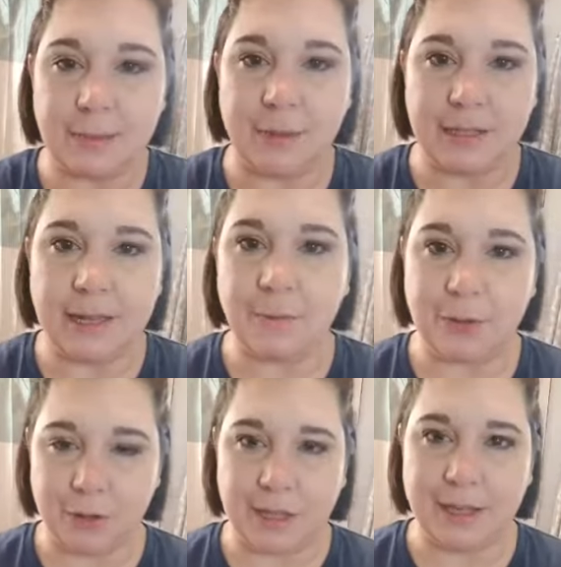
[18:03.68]
spending time with
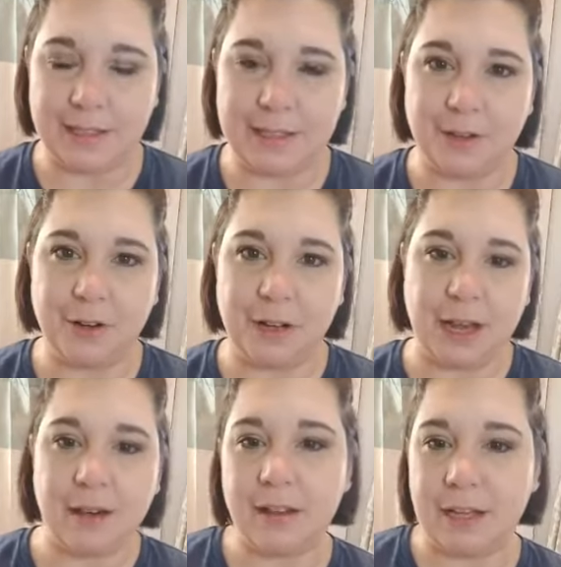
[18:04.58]
your kids. So you're
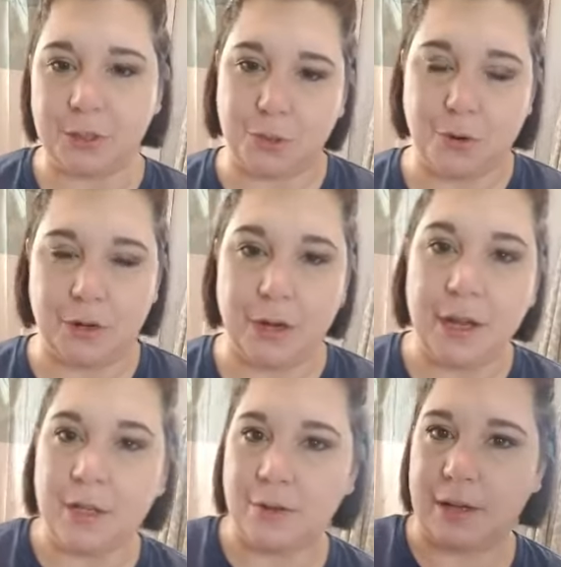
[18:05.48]
kind of like torn.
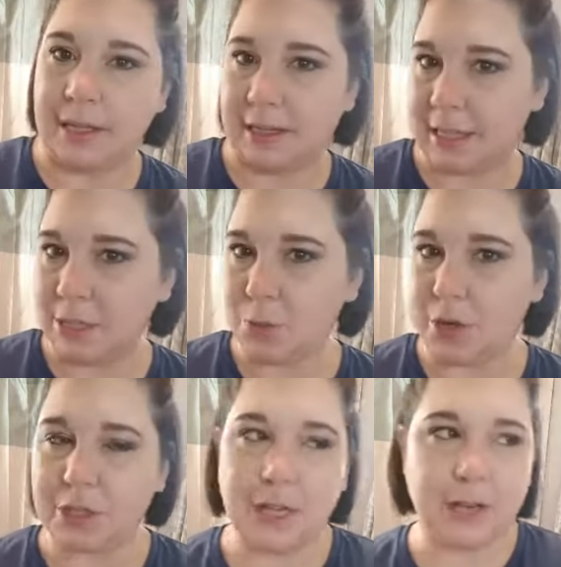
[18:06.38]
Do I get this
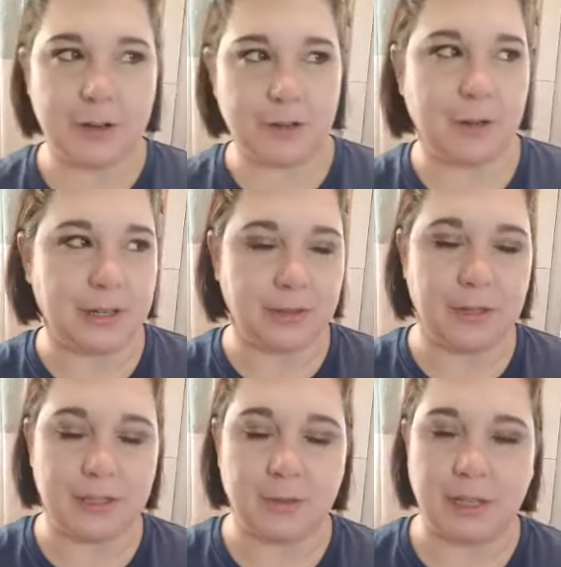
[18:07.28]
work done or do I do
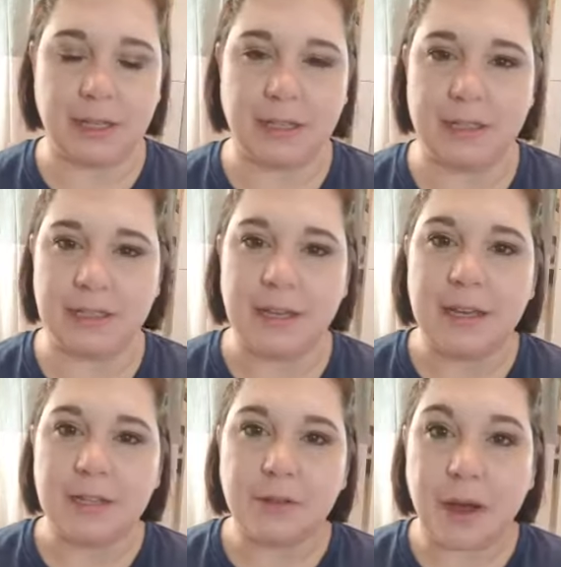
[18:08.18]
this with the kids?
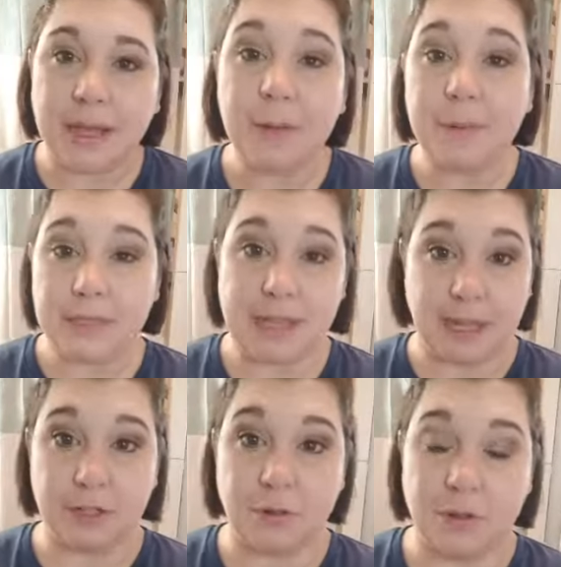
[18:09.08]
So I keep a
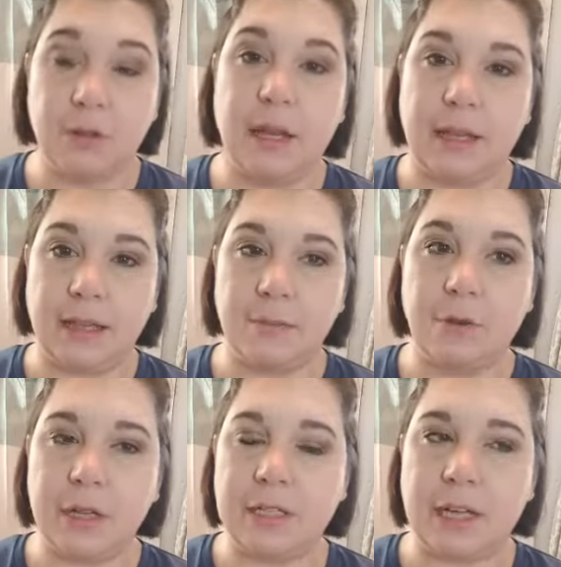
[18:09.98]
schedule. Like in the
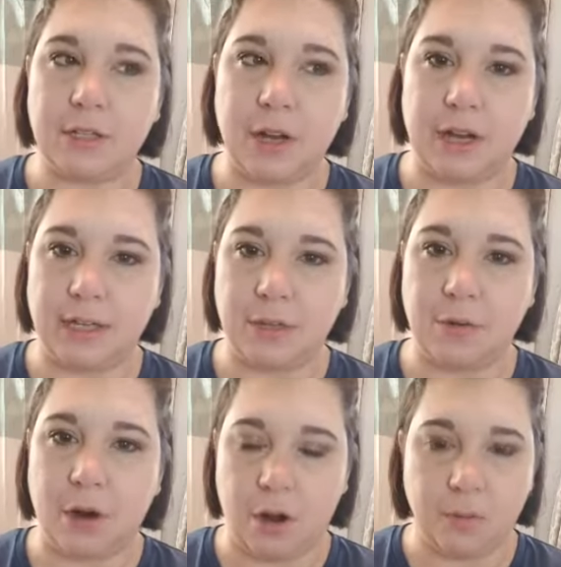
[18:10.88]
mornings, I try to do
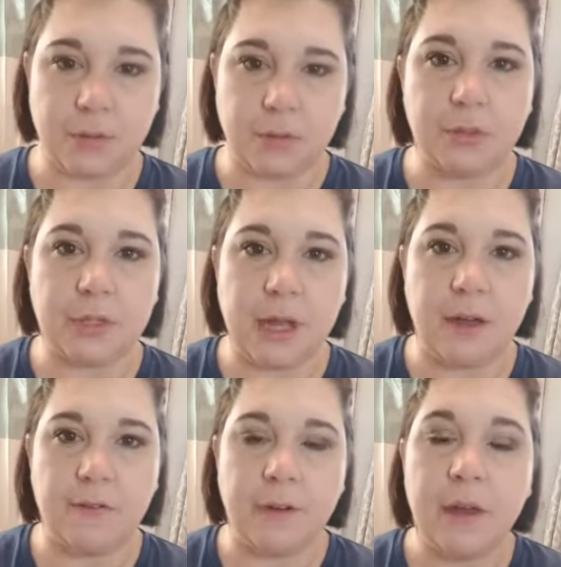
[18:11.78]
our homeschool stuff